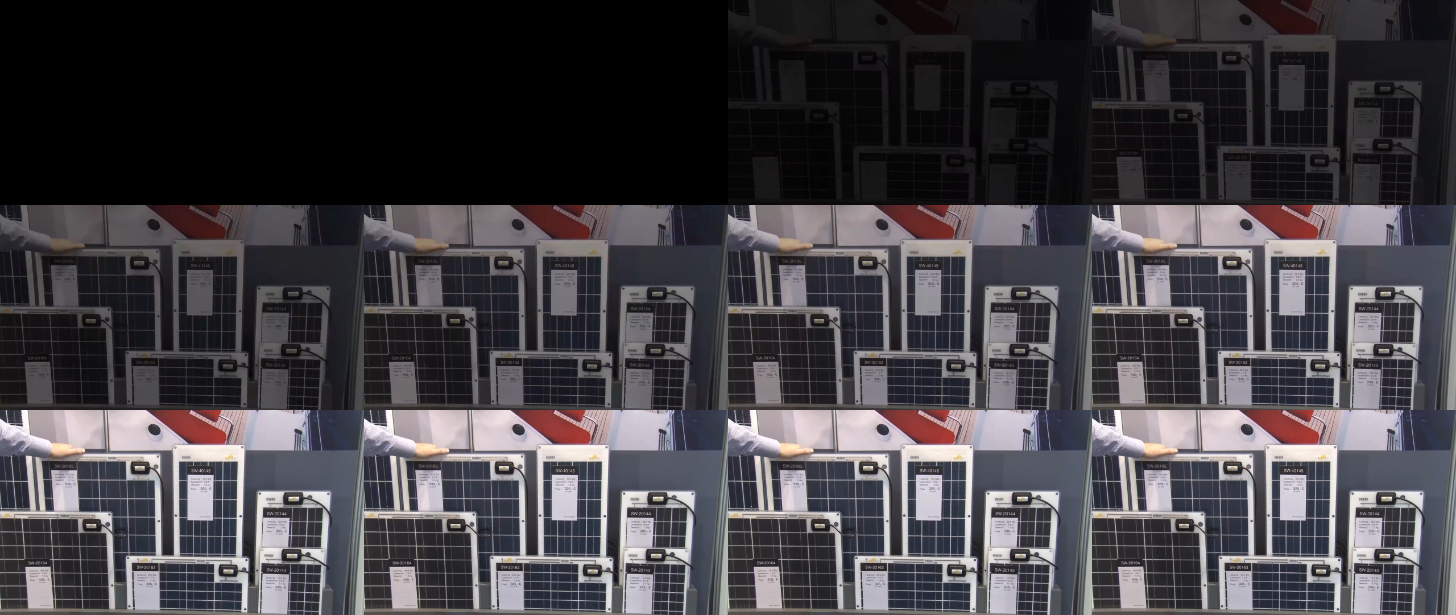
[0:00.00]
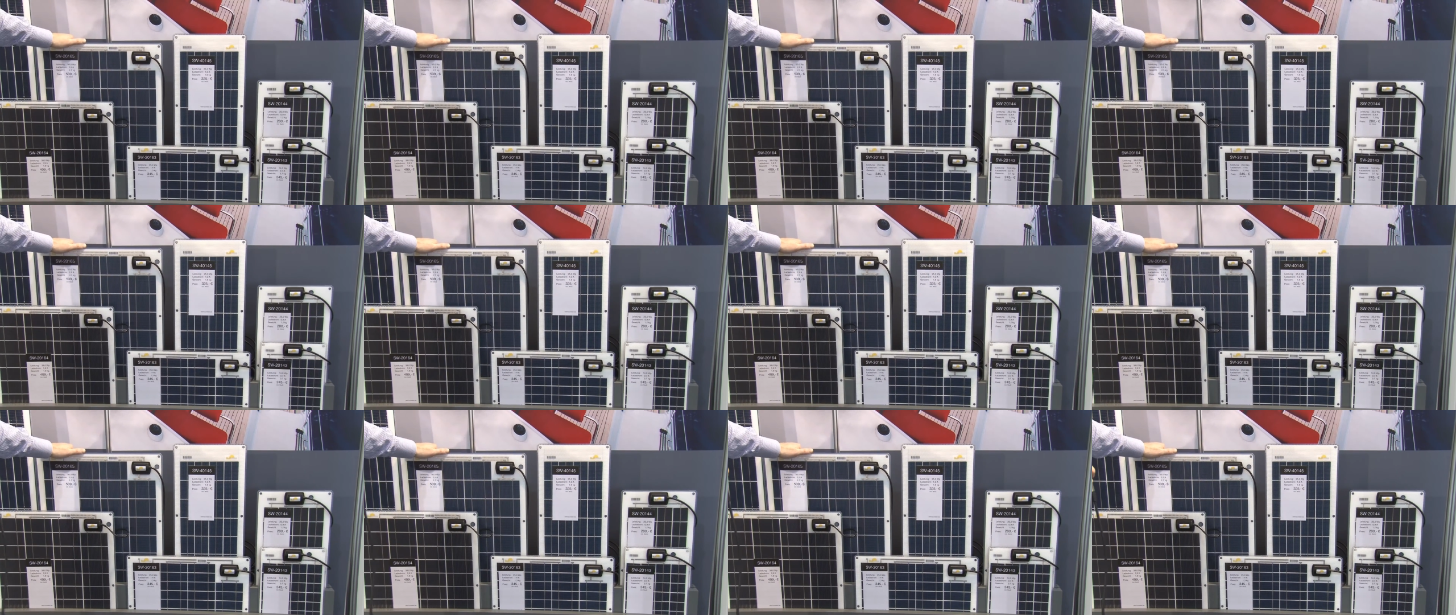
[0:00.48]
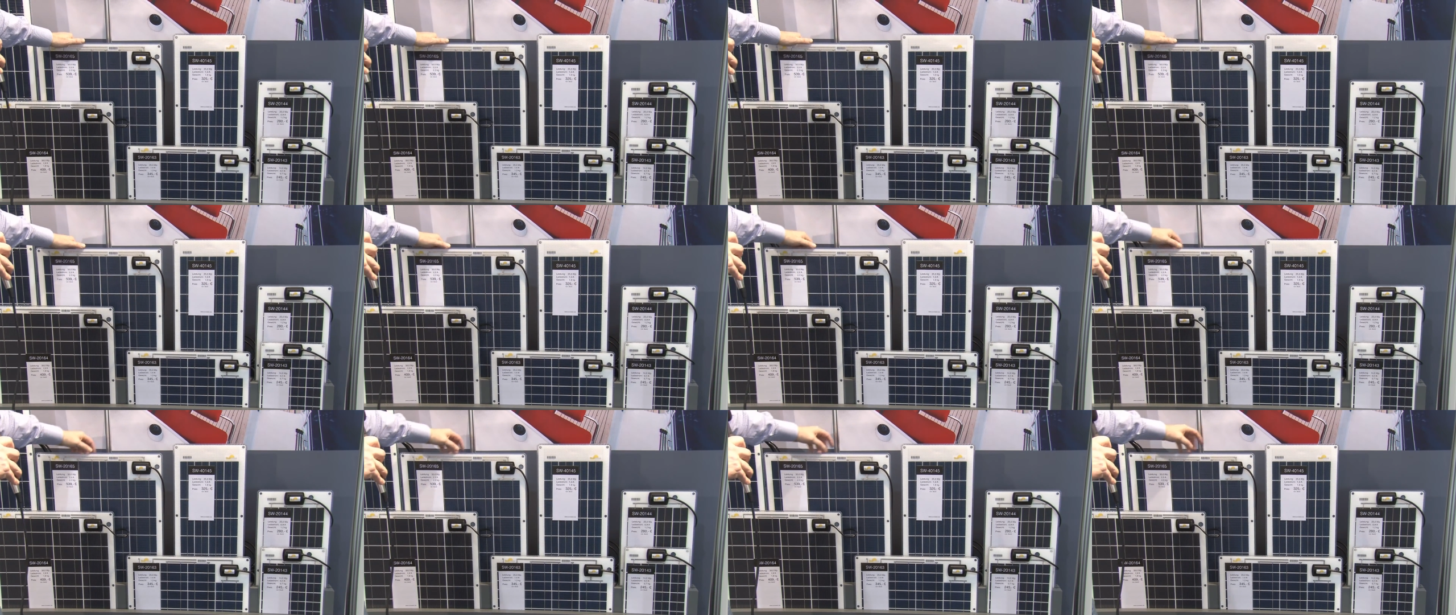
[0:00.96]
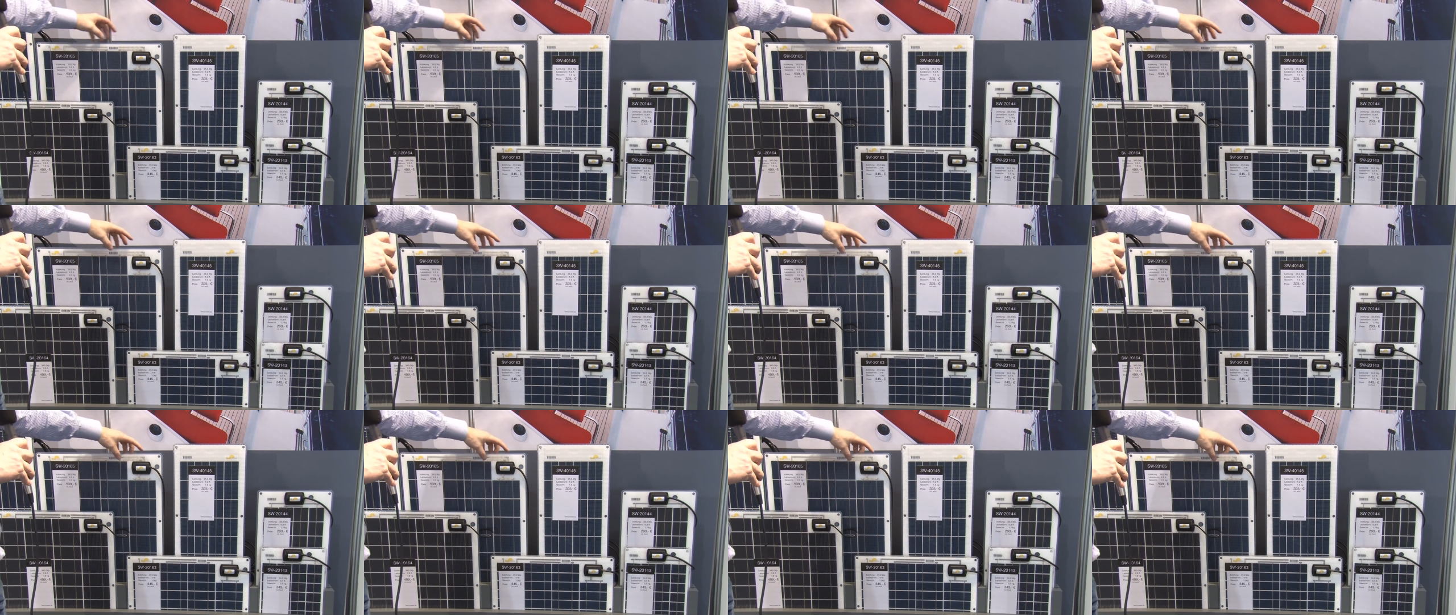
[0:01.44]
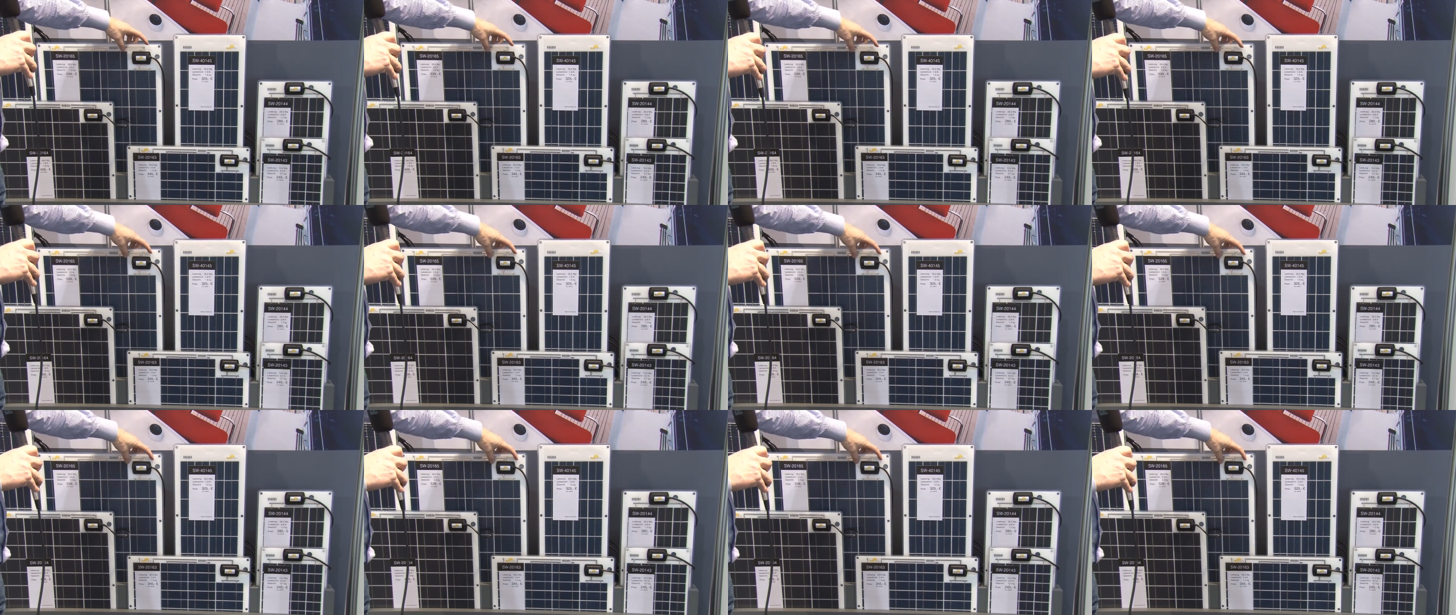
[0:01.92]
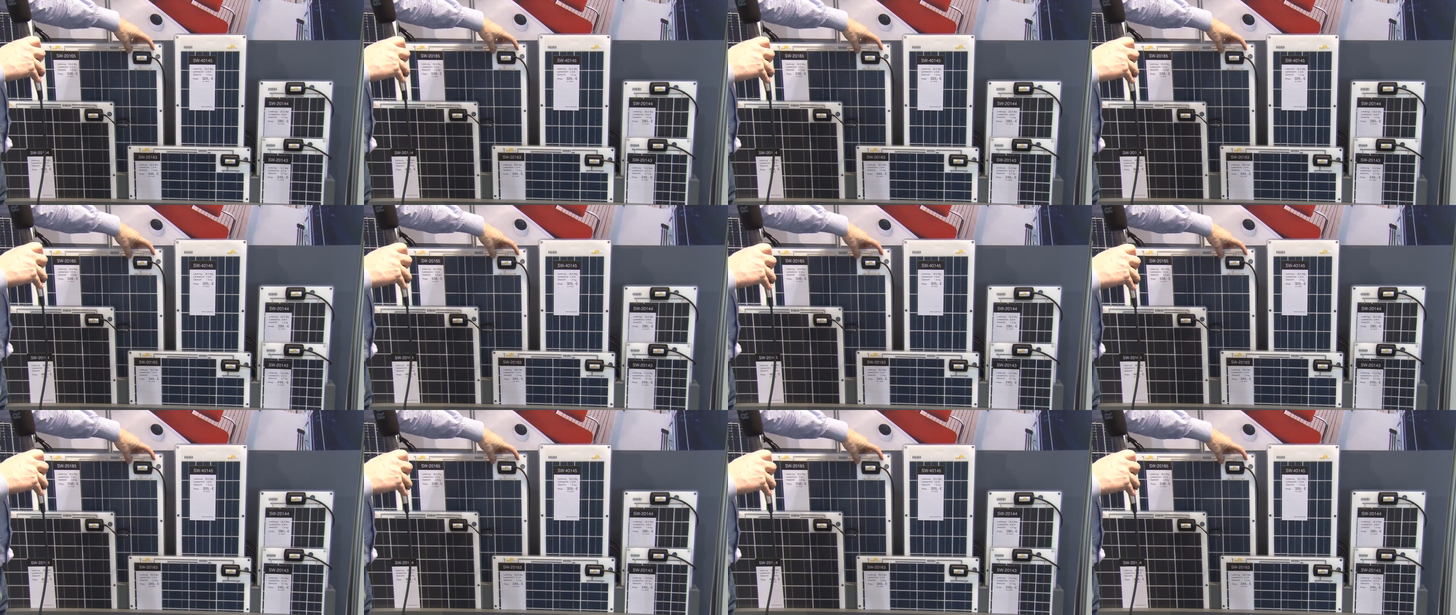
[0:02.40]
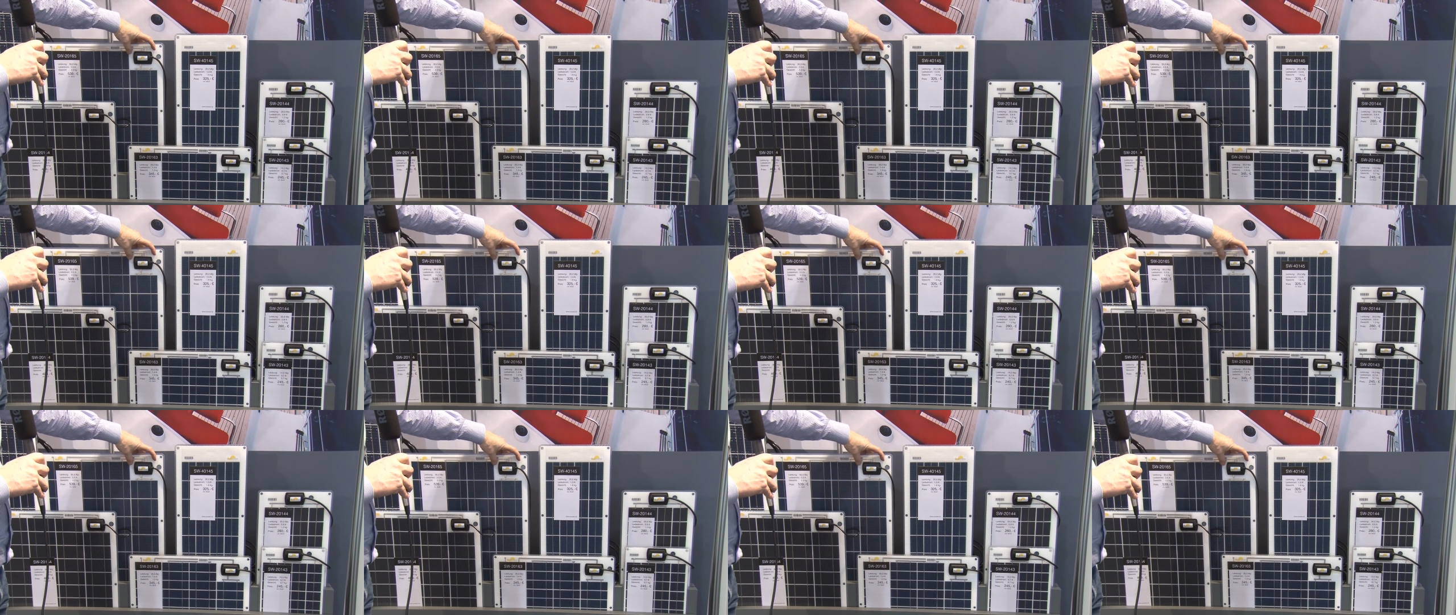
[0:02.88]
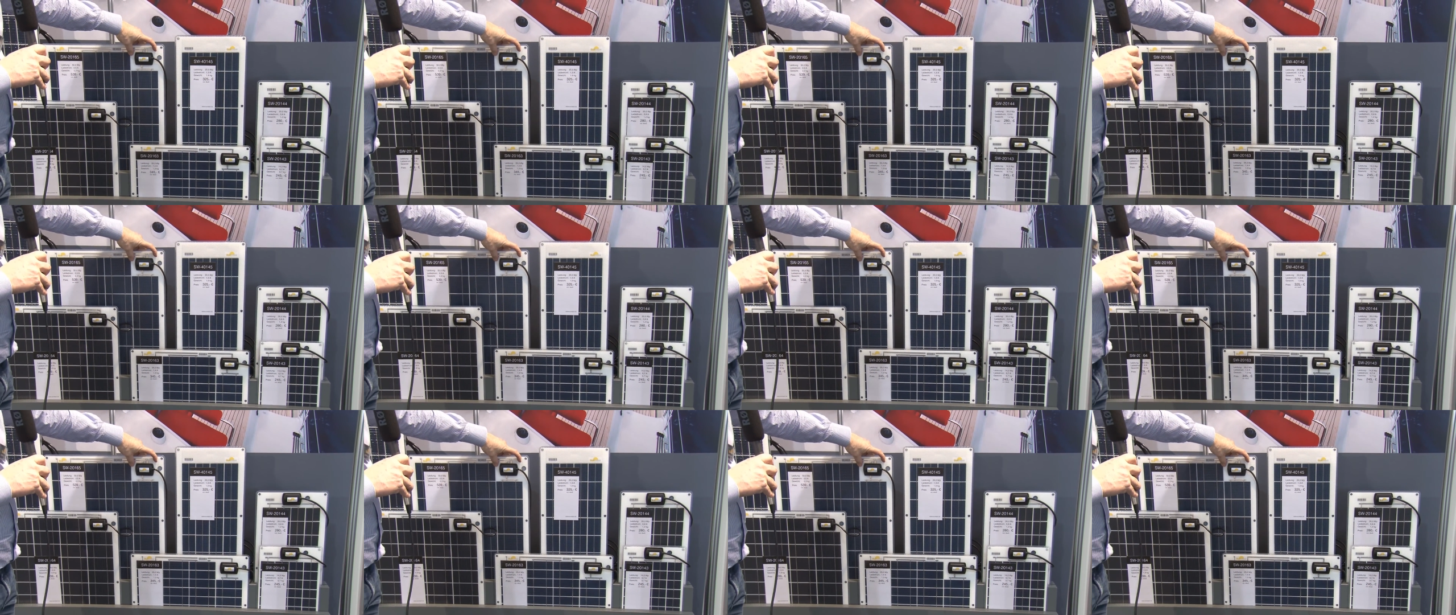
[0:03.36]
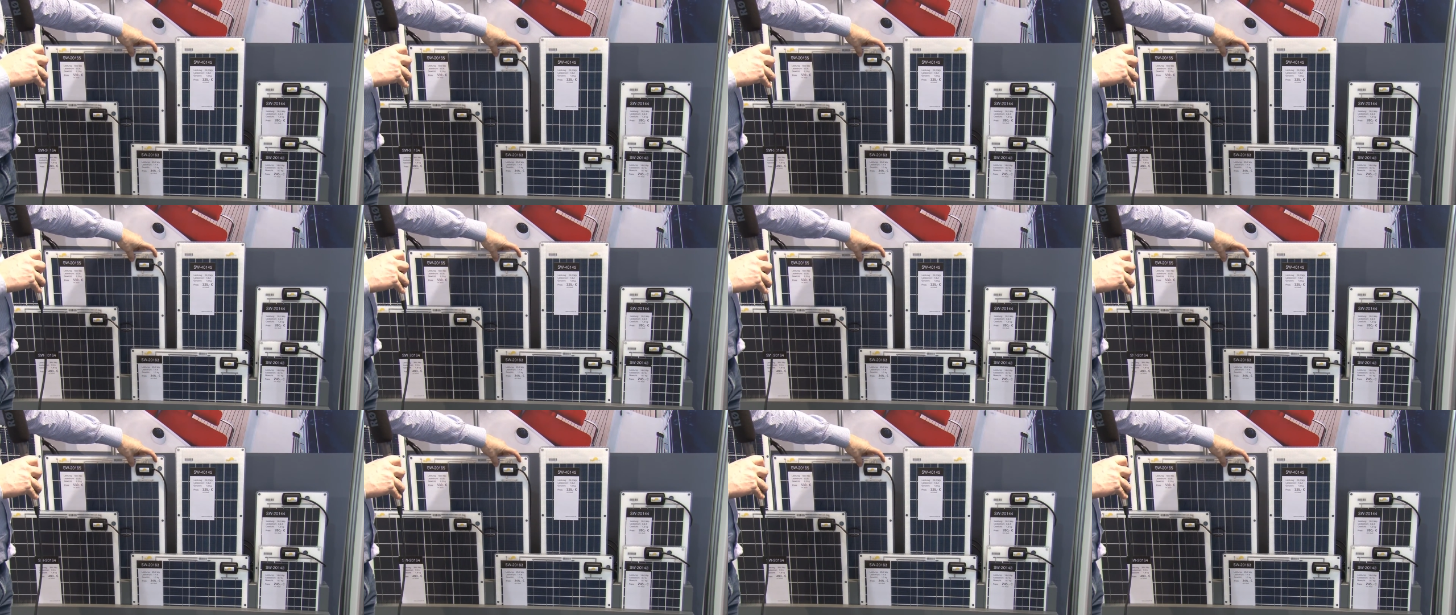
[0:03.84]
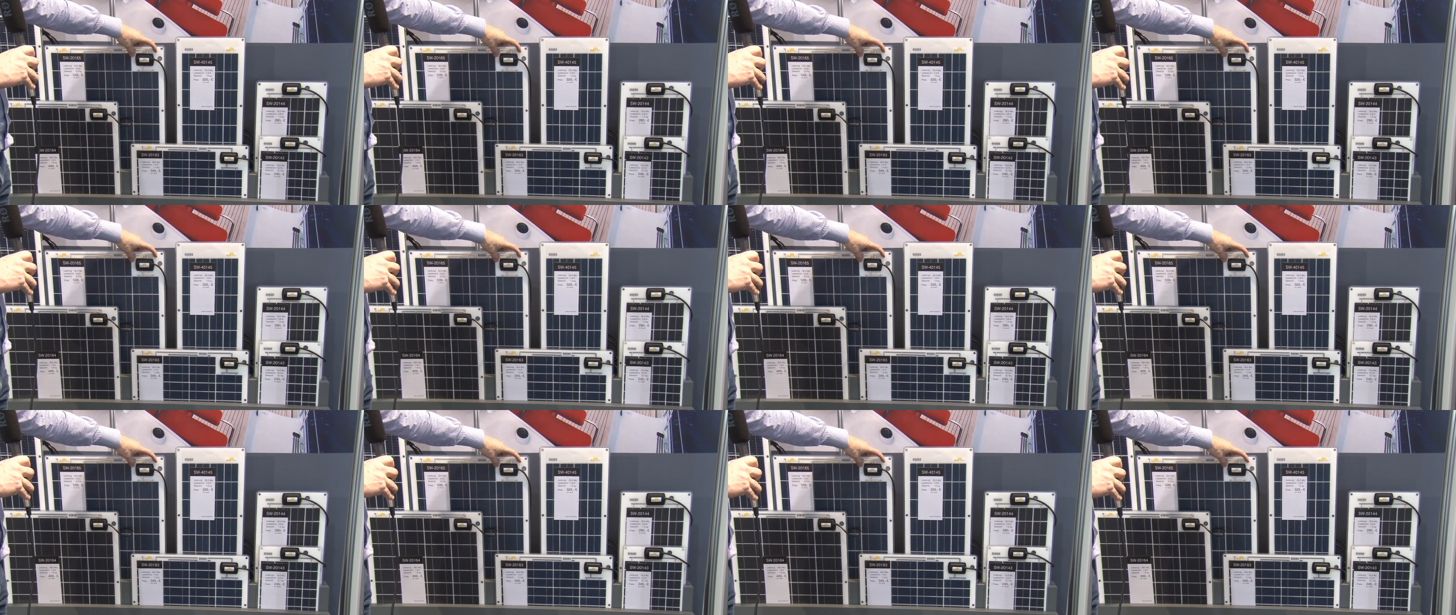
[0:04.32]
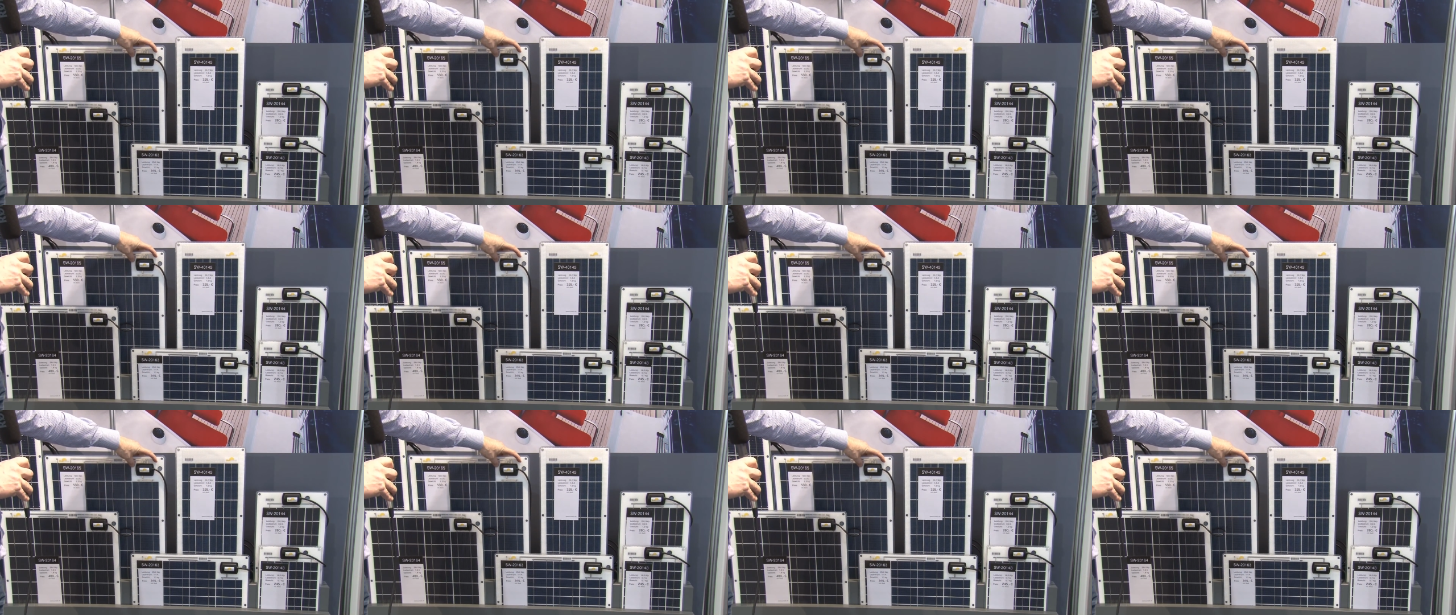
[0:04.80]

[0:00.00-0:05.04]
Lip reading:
Nobody's mouth can be seen.